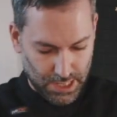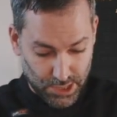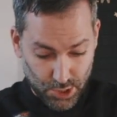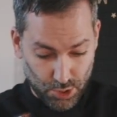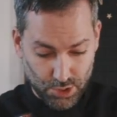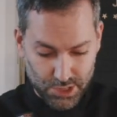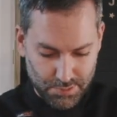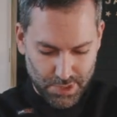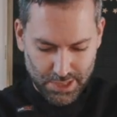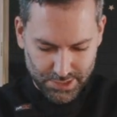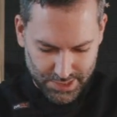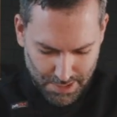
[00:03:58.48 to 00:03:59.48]
the dough
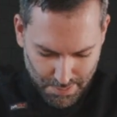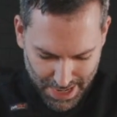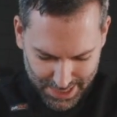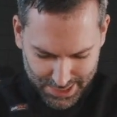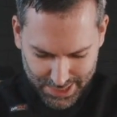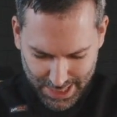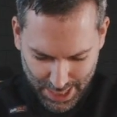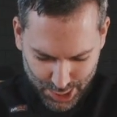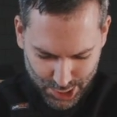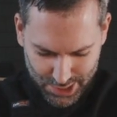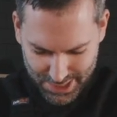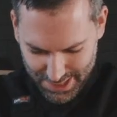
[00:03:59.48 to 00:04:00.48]
smells amazing
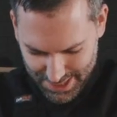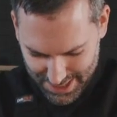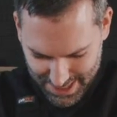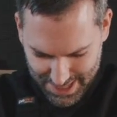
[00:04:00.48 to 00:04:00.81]
actually,